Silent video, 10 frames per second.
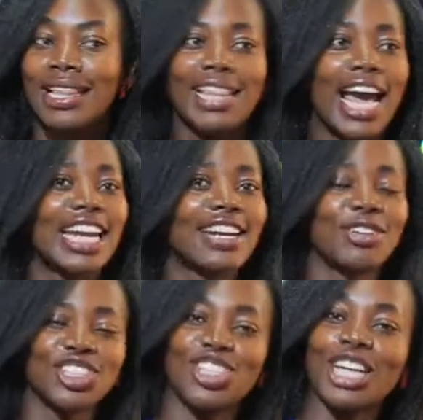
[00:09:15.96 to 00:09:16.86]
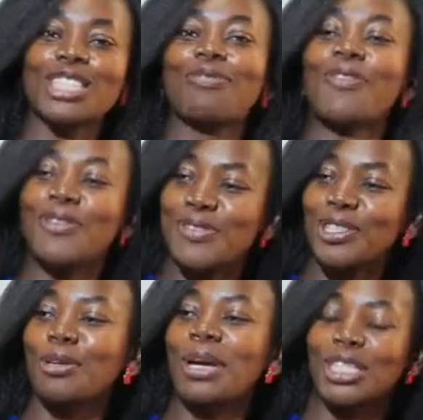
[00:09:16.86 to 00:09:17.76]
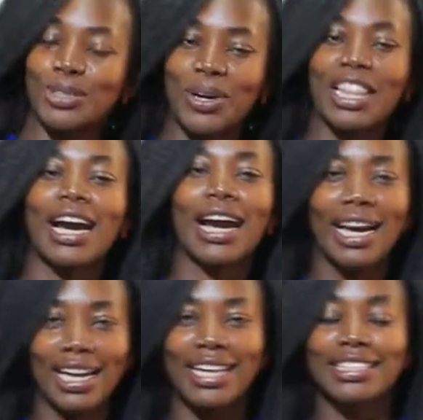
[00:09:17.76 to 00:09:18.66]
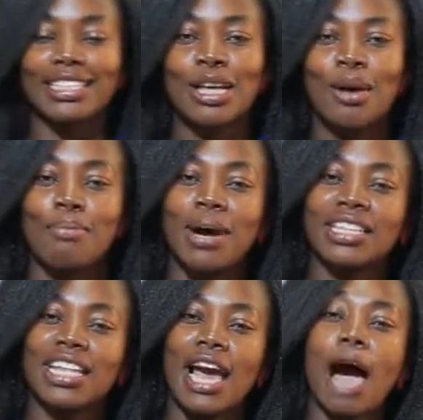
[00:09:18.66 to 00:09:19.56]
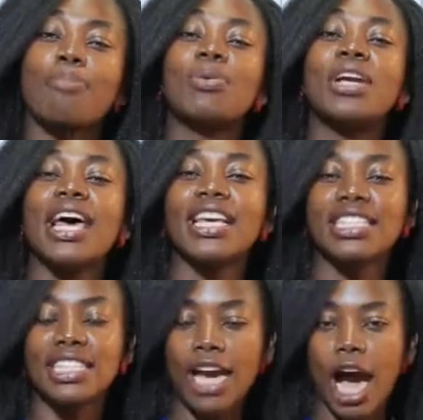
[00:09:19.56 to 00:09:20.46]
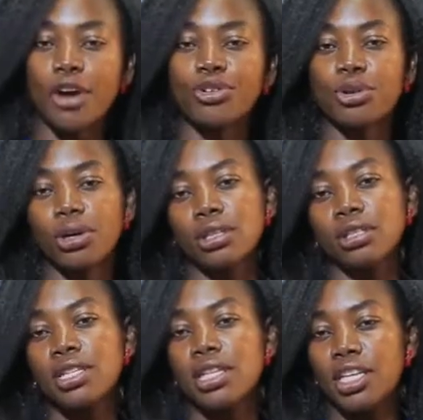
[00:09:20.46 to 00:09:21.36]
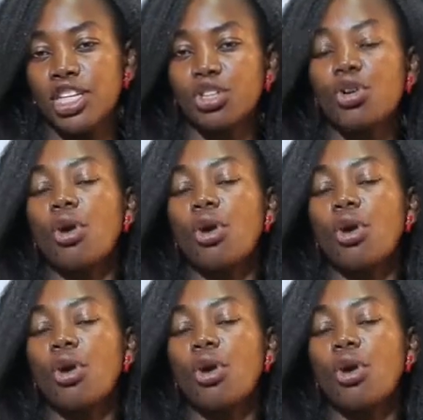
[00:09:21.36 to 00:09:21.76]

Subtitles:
they are not just for you to enjoy the colors, but they are playing a role in